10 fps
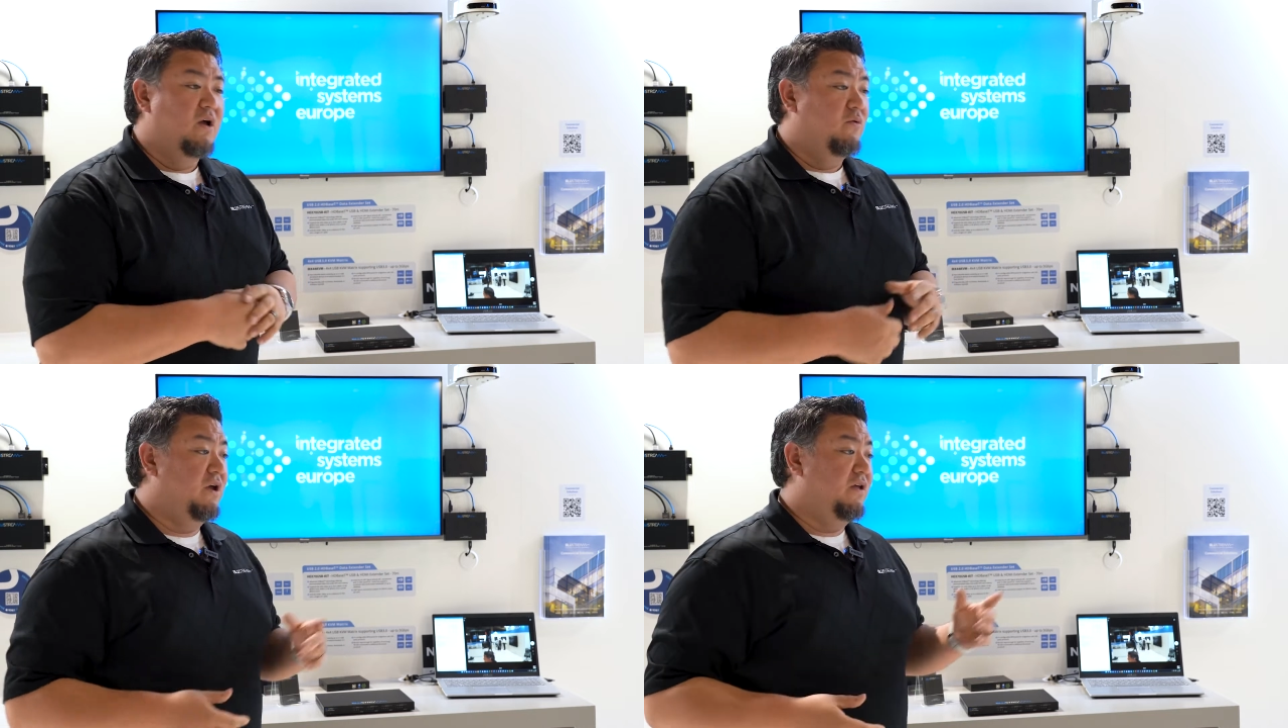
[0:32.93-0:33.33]

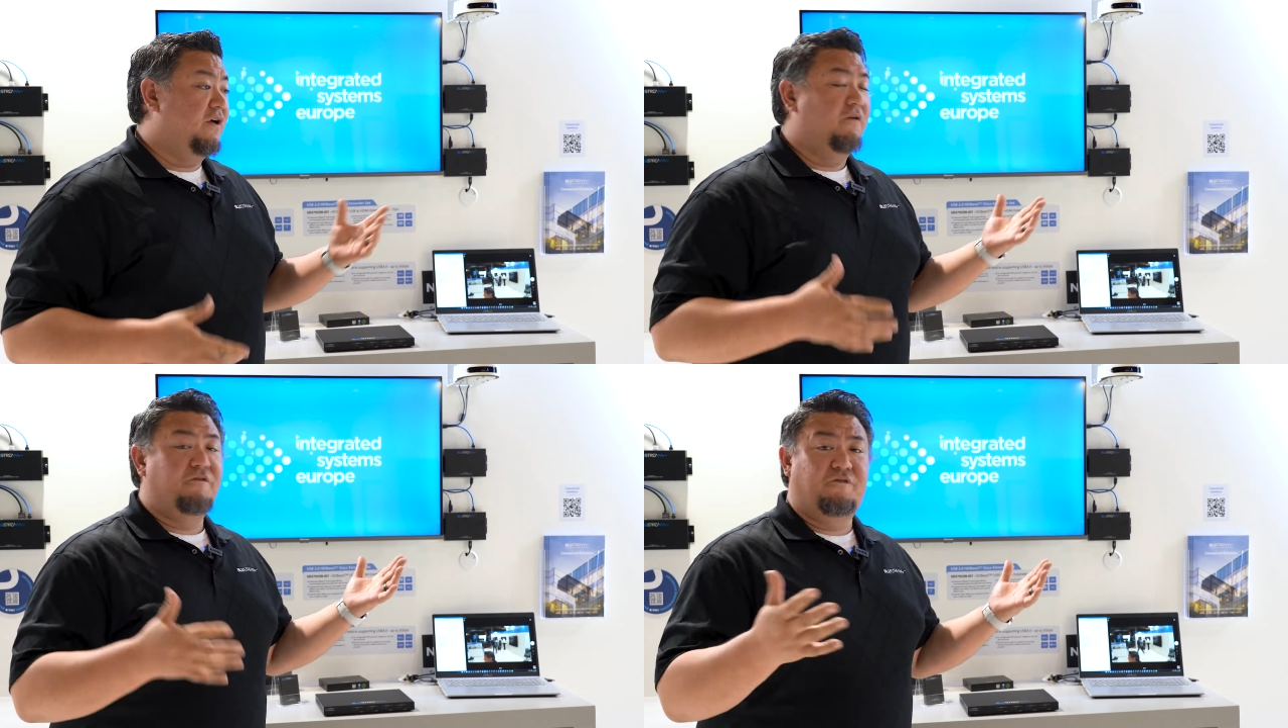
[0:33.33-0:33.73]
with
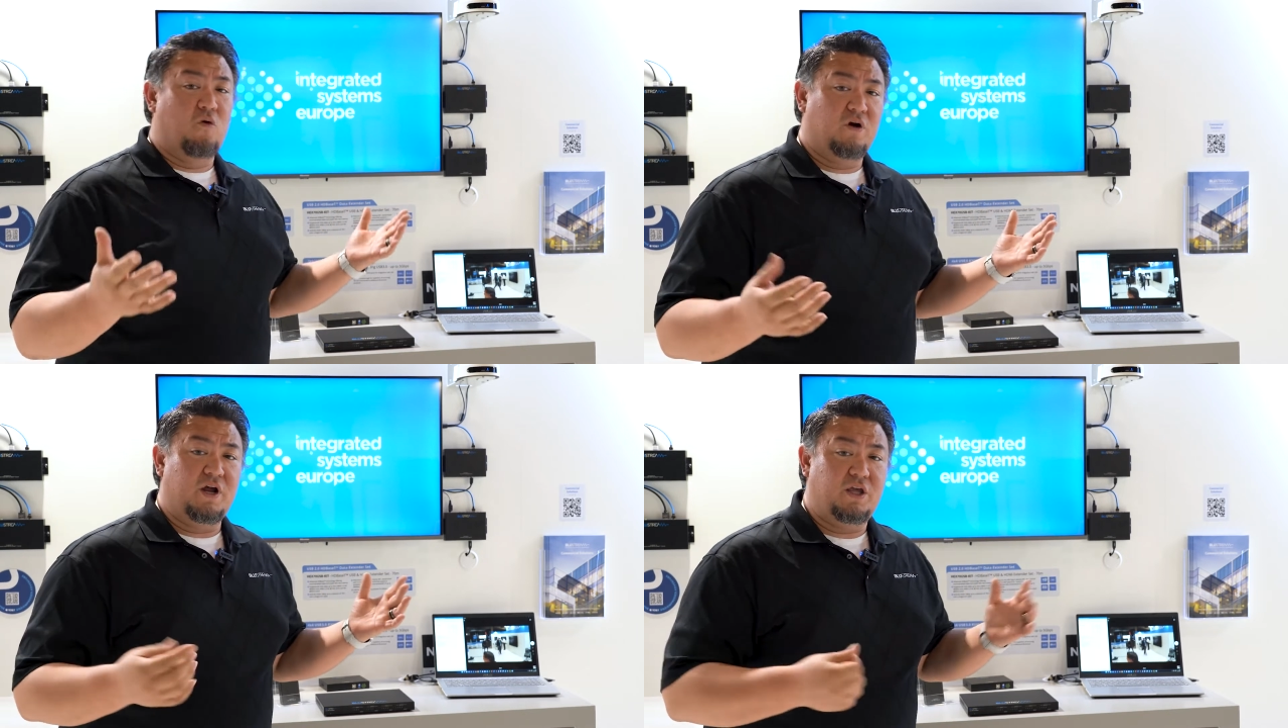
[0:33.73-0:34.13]

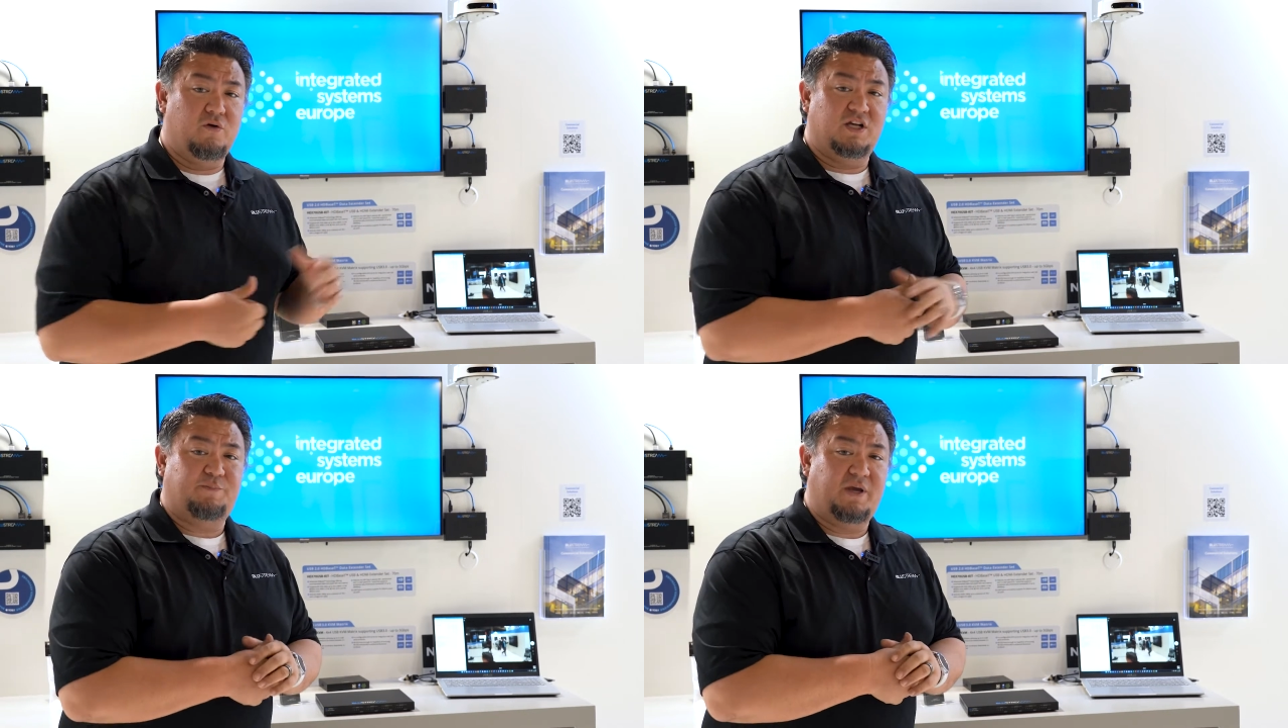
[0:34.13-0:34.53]
4
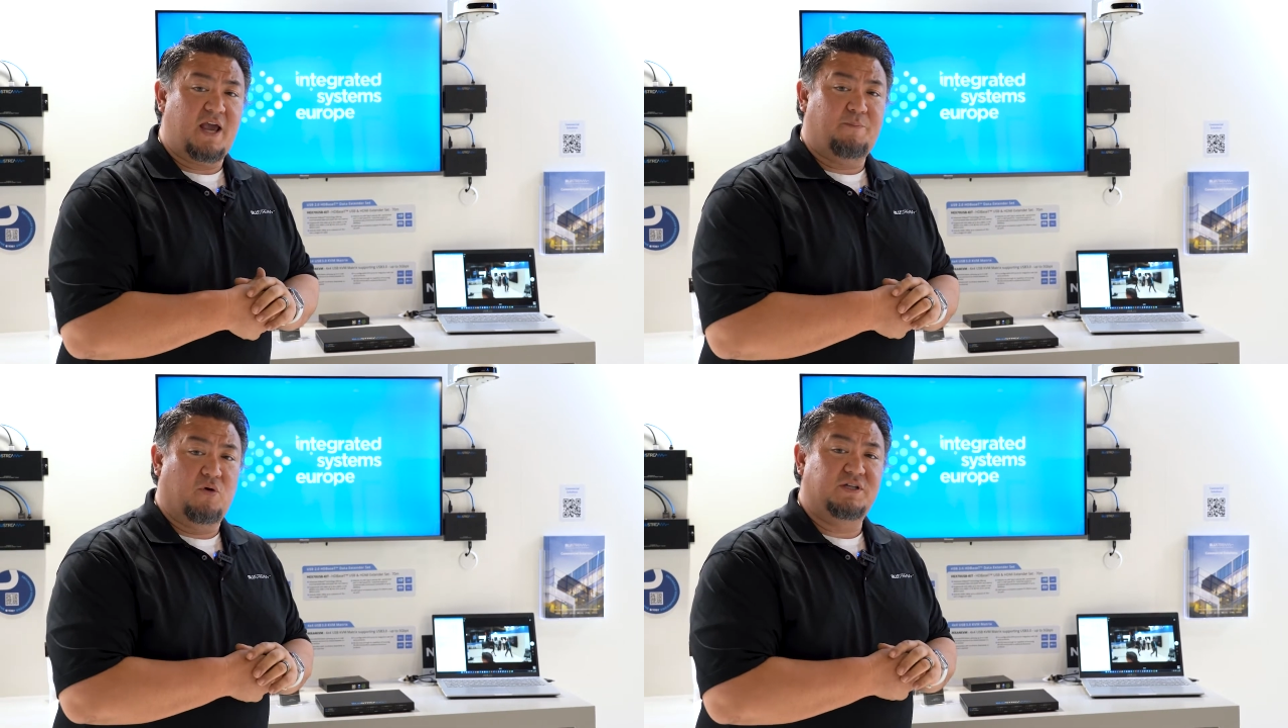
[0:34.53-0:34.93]
USB-A
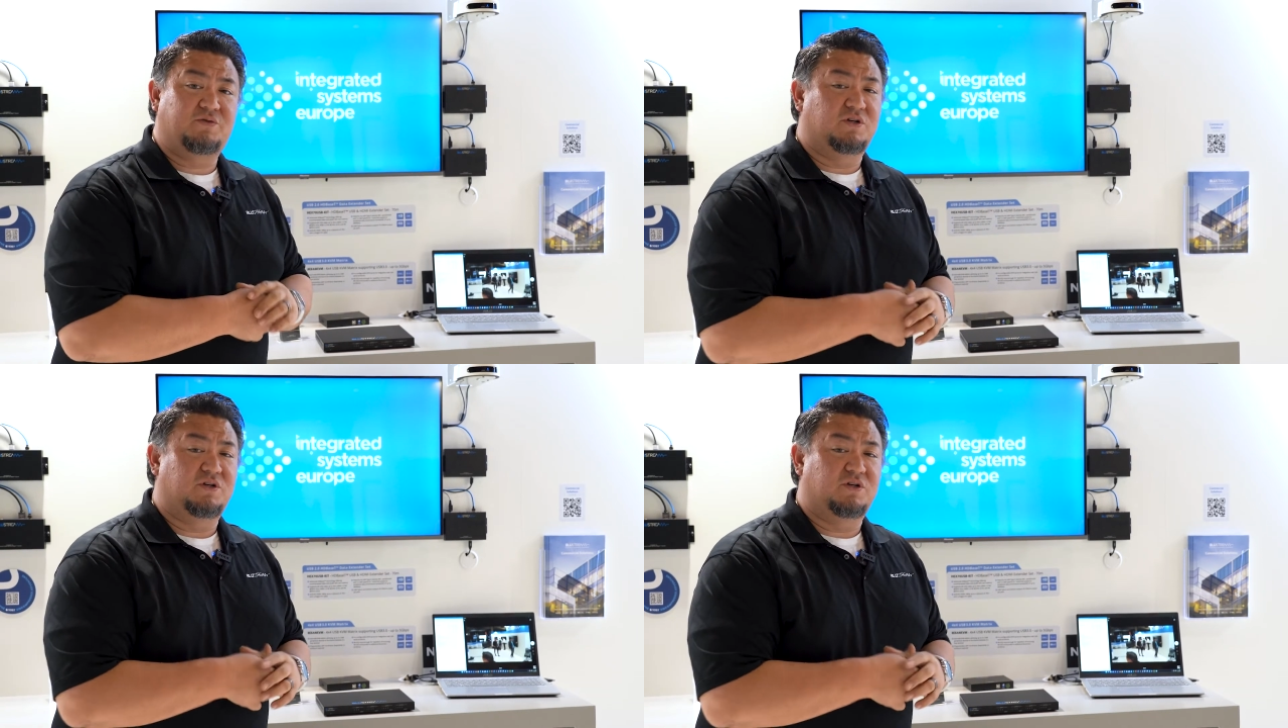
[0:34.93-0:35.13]
ports or